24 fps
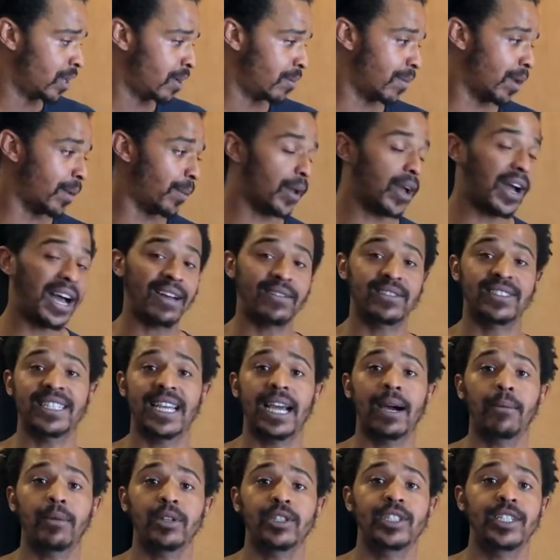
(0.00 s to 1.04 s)
Maybe I'll have
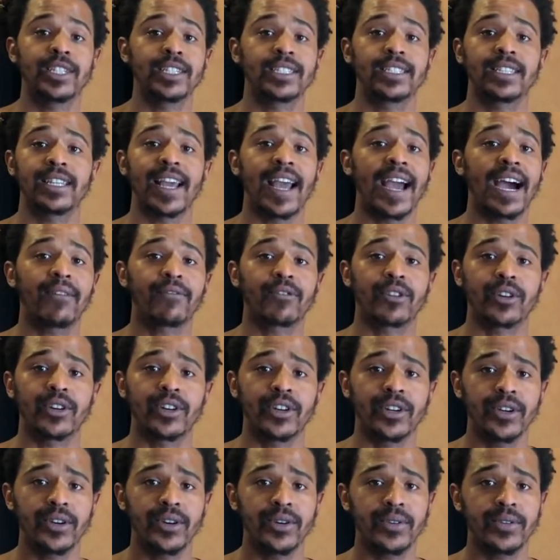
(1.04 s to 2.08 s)
sandwiches in the
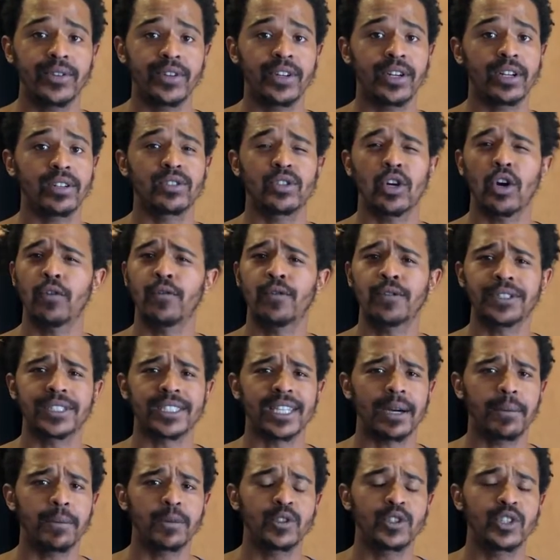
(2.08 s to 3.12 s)
afternoon, tofu
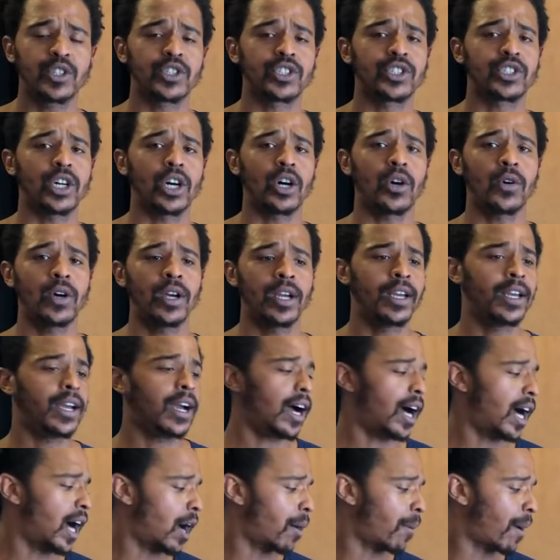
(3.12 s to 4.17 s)
sandwiches. So
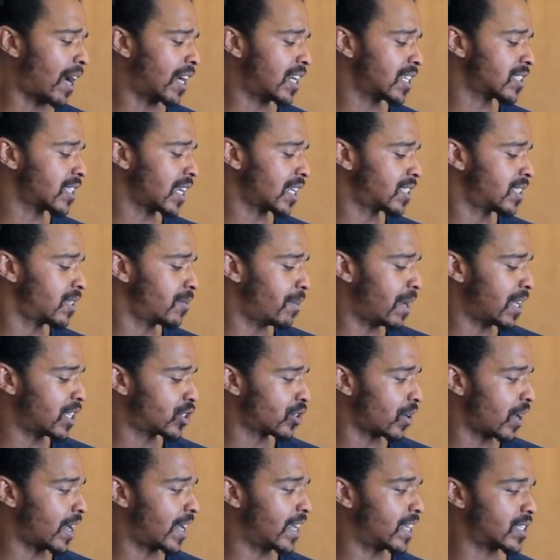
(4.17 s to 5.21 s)
I just like to make
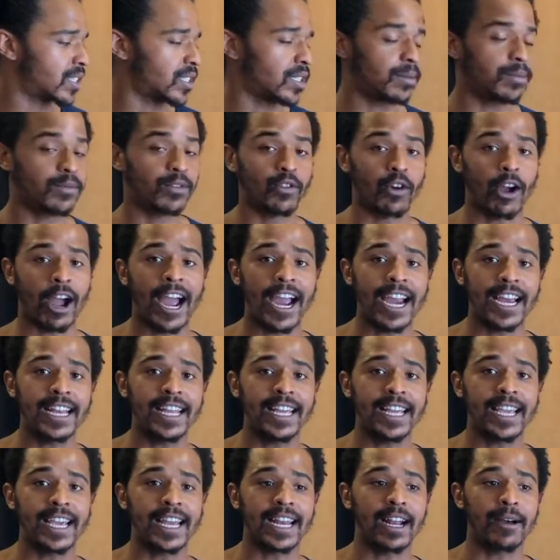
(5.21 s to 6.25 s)
sure I get some
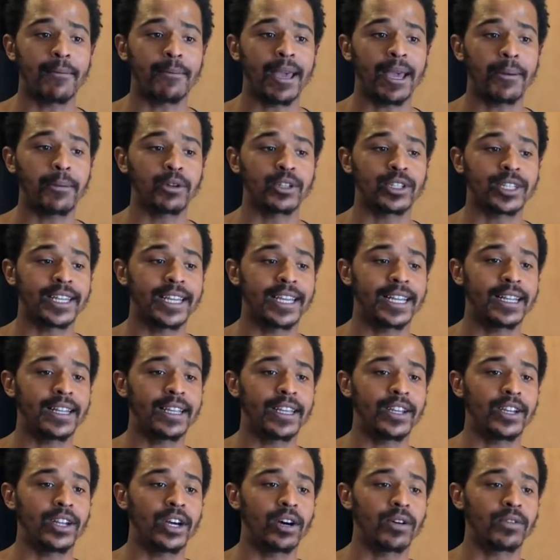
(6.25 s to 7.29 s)
variety, and I'm able to get,
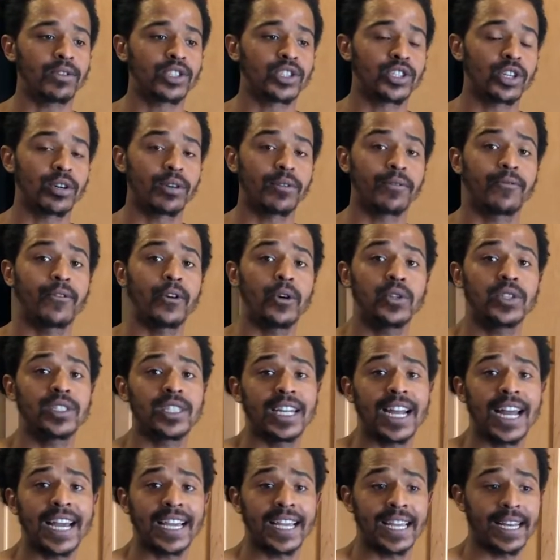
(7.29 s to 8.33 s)
certain foods that
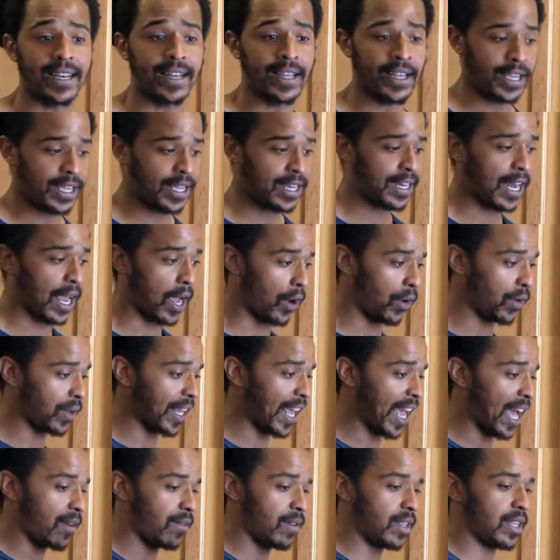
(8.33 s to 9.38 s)
I can not only
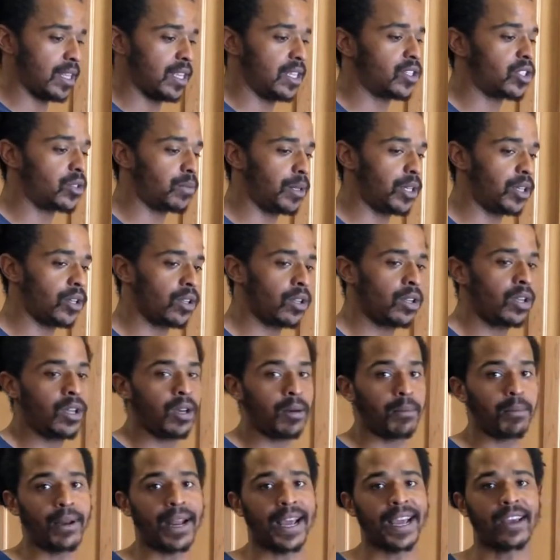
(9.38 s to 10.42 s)
have in this meal,
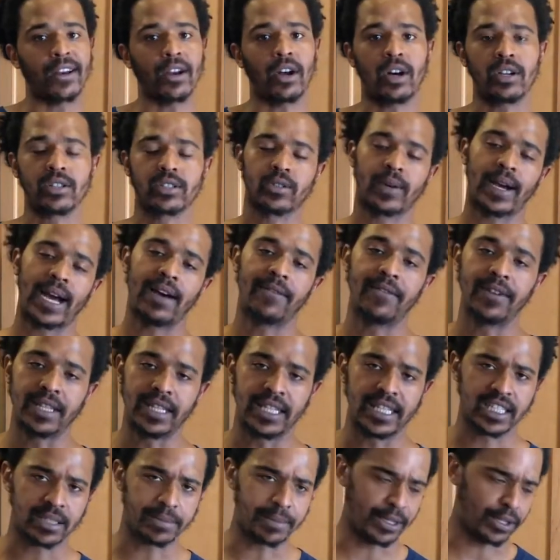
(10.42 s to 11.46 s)
but I can also have in
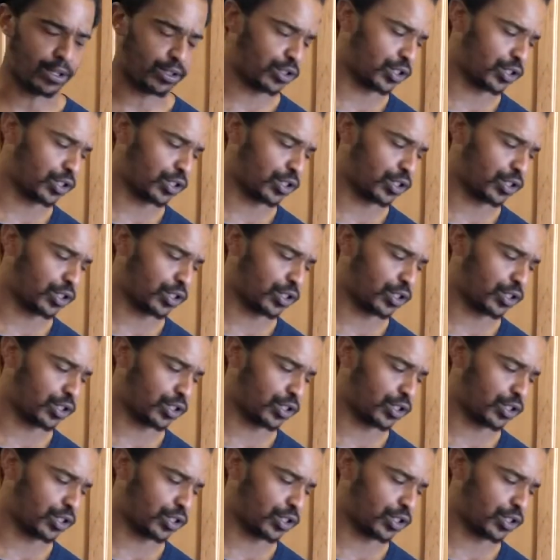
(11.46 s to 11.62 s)
this meal.